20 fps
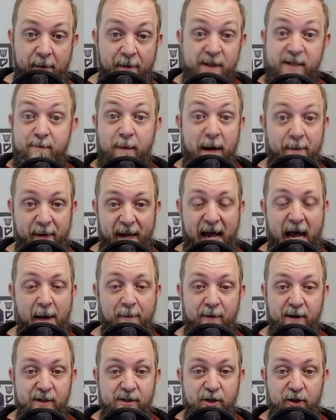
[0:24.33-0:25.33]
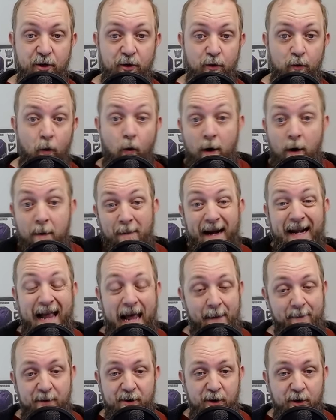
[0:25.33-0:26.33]
And this might be happening to you, or it might
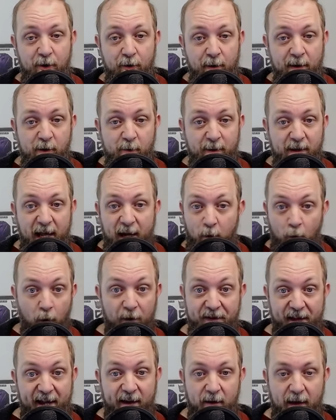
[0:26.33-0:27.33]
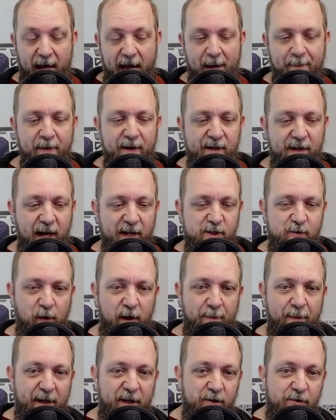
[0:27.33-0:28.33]
happen to you, and you'd be like, "What the hell happened?" I just want
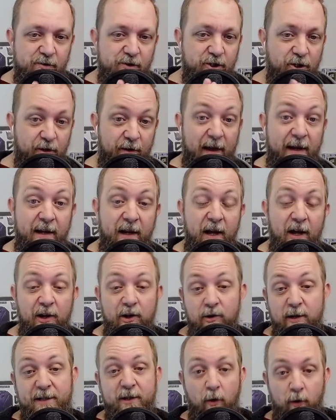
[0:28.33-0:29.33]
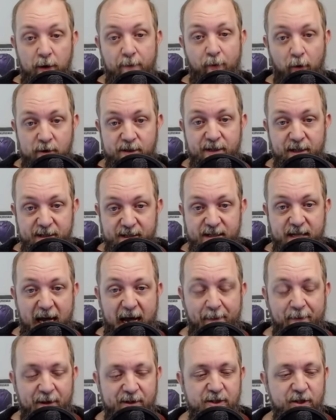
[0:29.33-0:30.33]
to make you sure that you're not the only person this is
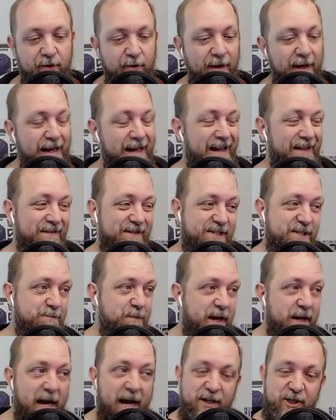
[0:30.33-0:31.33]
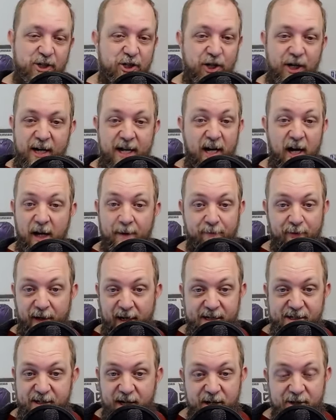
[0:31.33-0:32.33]
happening to. This is me not shitting on
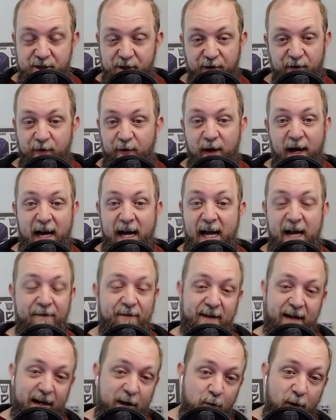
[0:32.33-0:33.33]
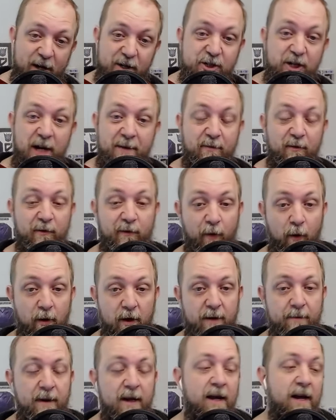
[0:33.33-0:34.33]
PlayStation 5 in any way, shape, or
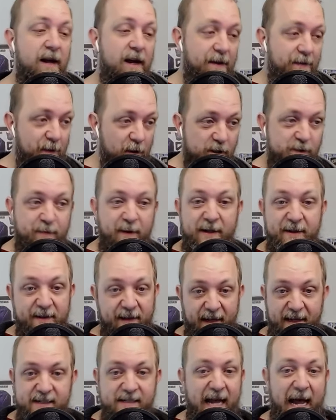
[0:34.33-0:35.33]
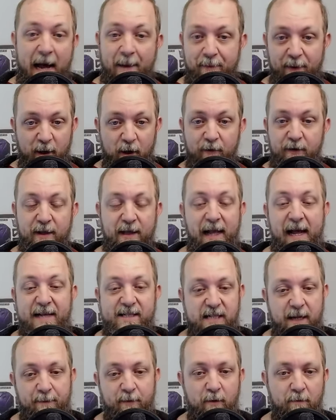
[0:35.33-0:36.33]
form. There's been things happening over the
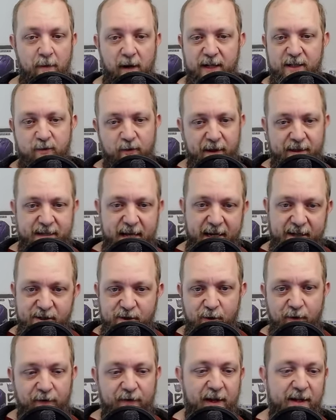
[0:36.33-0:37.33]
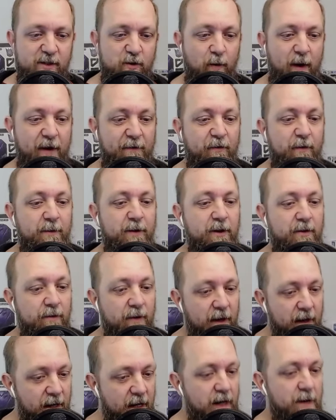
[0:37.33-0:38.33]
last couple of months where they take certain things away from you.
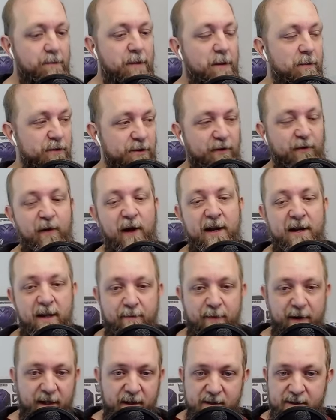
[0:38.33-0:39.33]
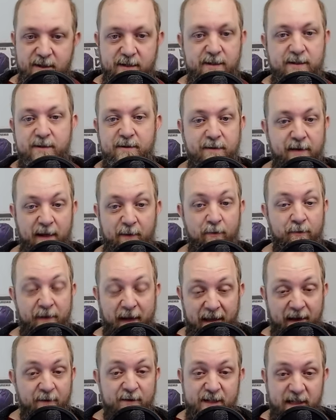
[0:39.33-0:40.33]
People defend it because they, they
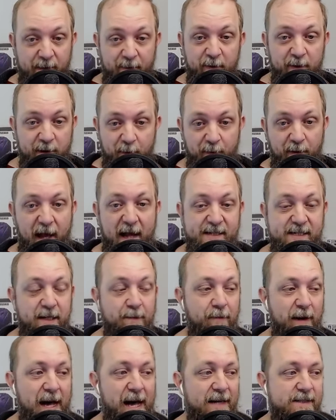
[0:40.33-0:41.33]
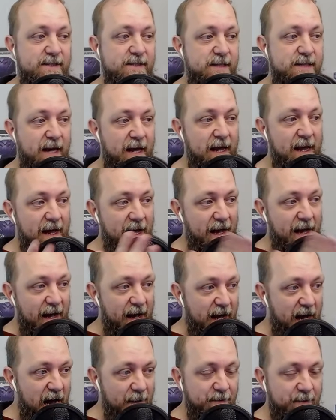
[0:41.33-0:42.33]
love sleeping with their plastic boxes.
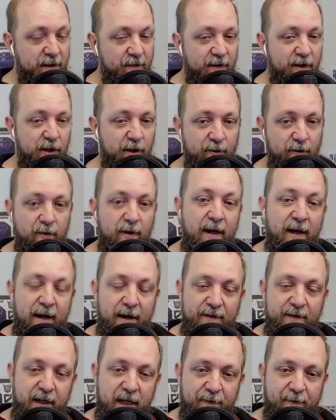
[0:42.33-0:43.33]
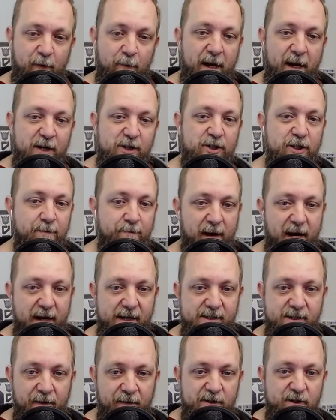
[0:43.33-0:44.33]
I'm giving you the information
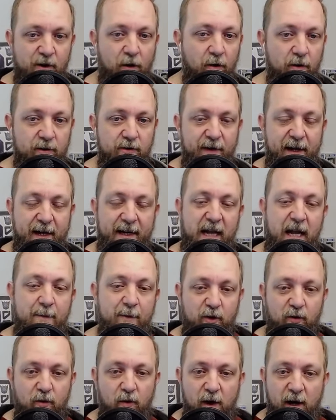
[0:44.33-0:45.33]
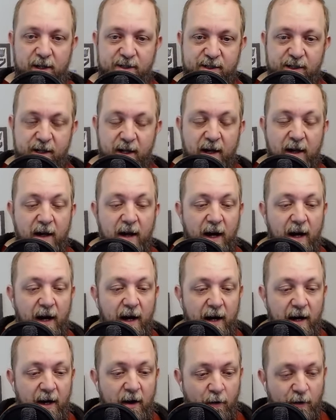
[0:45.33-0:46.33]
based on this article that I came across
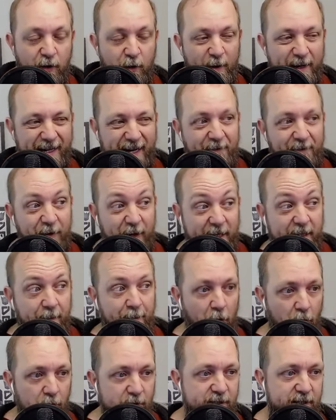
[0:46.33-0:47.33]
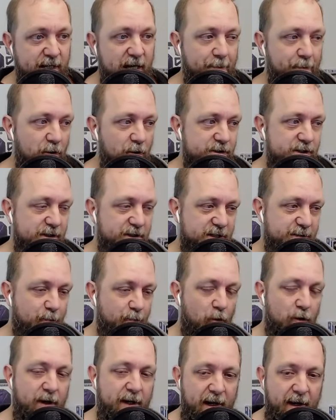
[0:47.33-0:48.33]
uh, over the weekend. I forgot to post it, and I posted it this
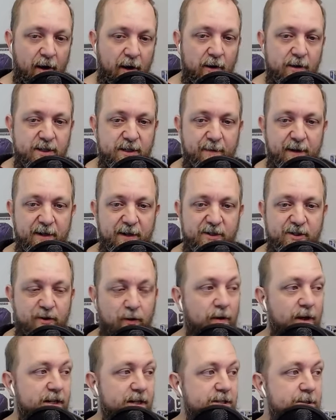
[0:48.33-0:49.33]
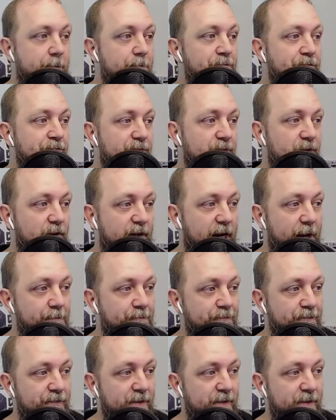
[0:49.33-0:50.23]
morning in our submitted stories. Okay.